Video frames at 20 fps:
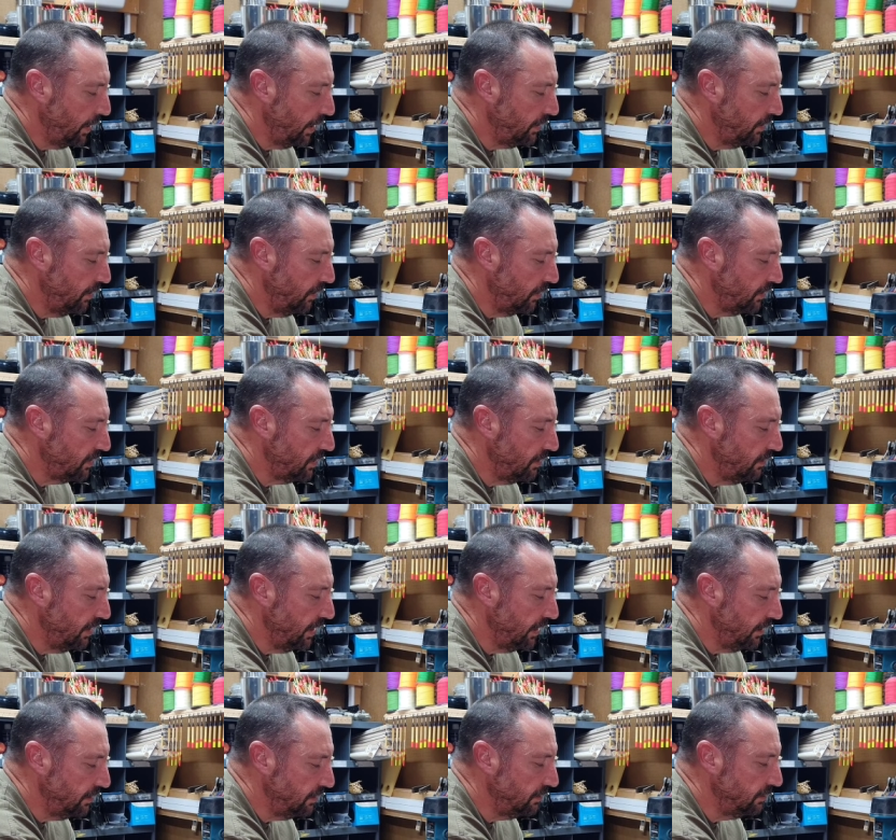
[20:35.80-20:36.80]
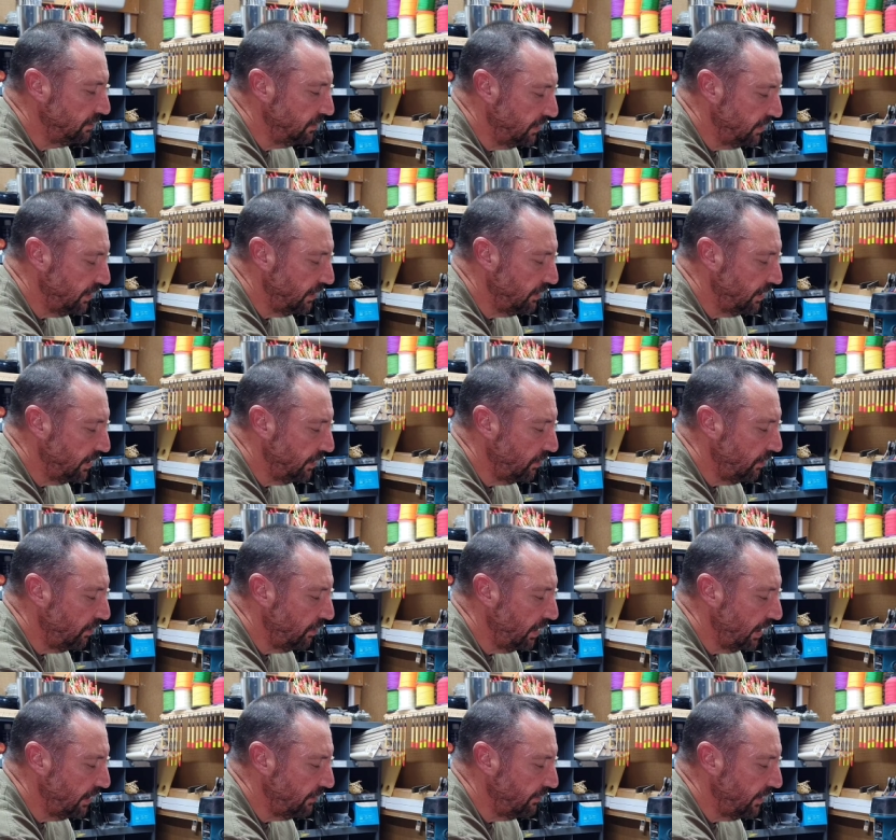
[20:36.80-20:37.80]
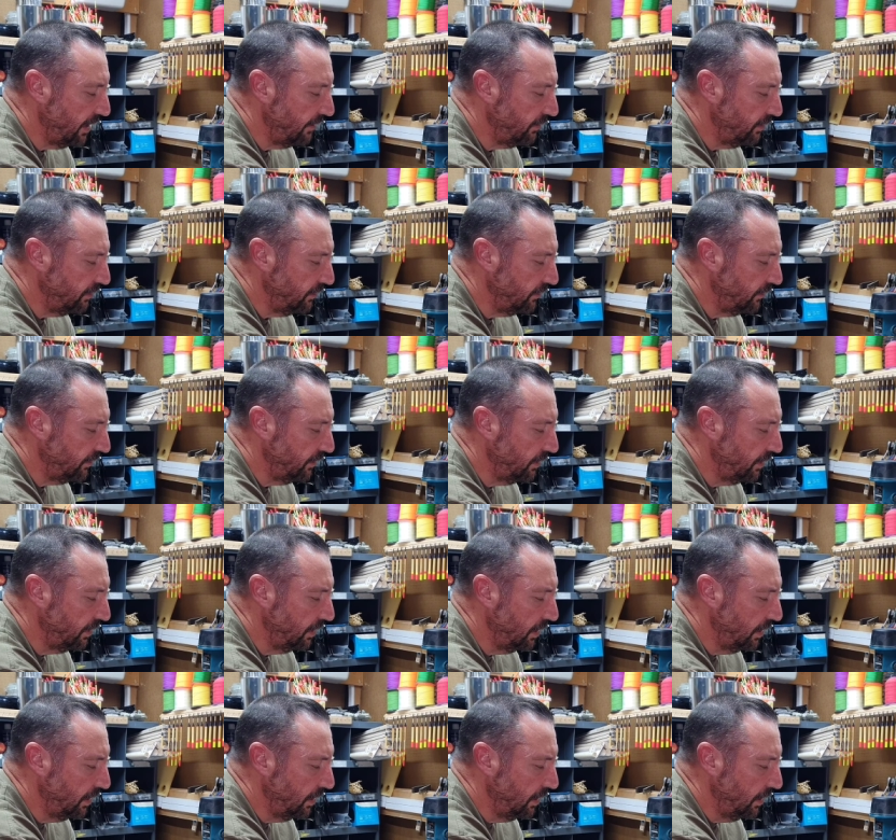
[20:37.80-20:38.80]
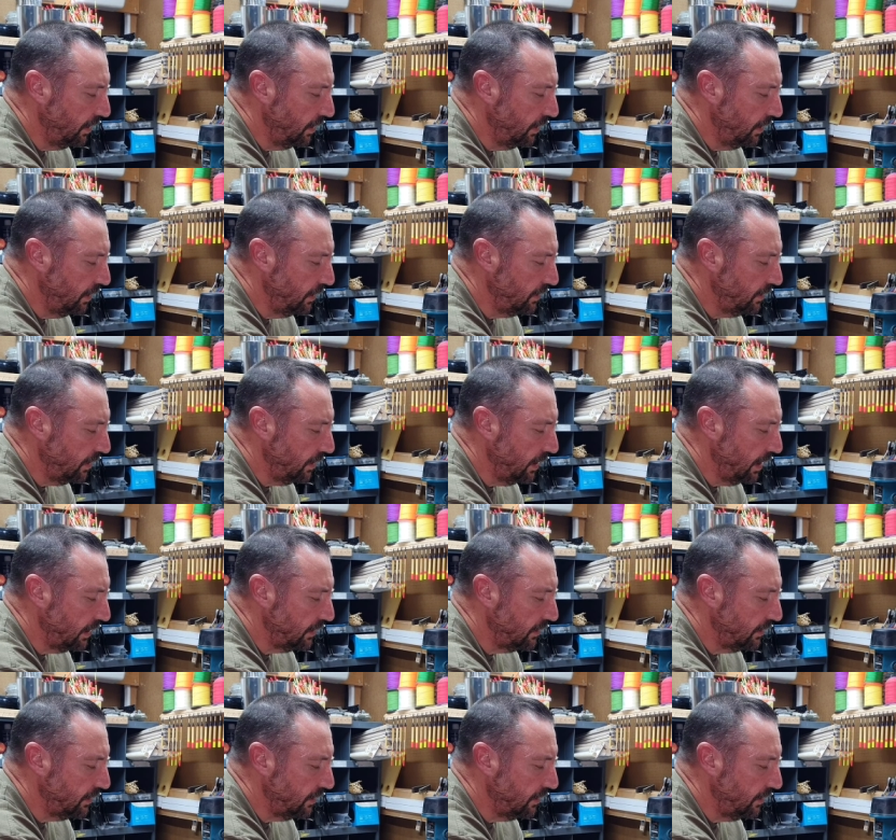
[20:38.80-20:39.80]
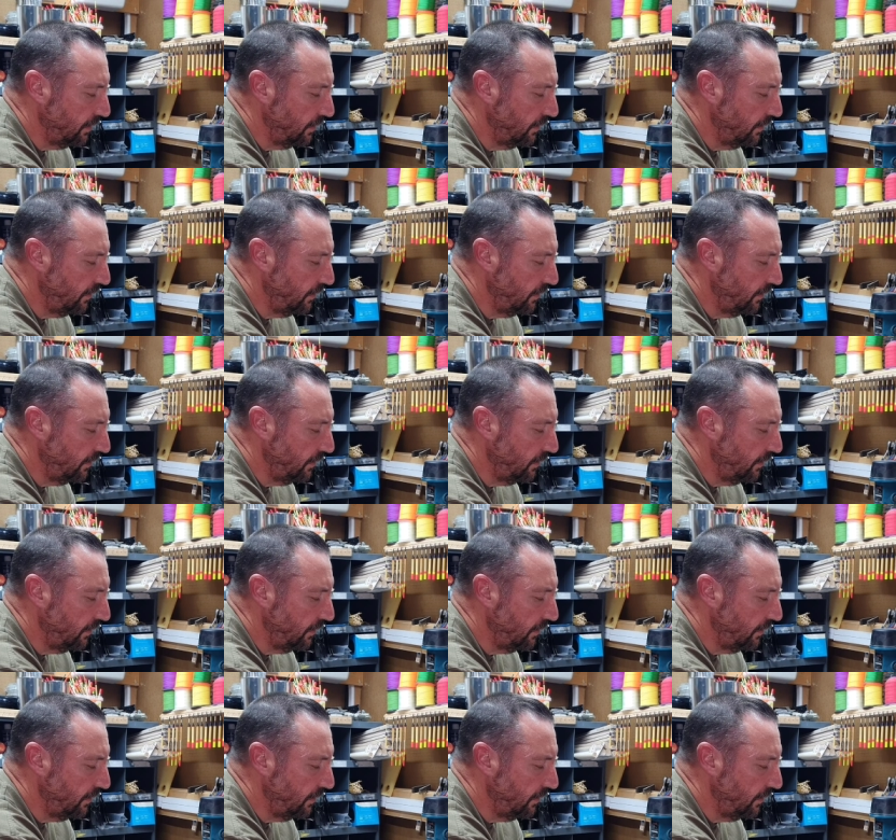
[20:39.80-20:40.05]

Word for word: but not too little so that it all unravels. So that's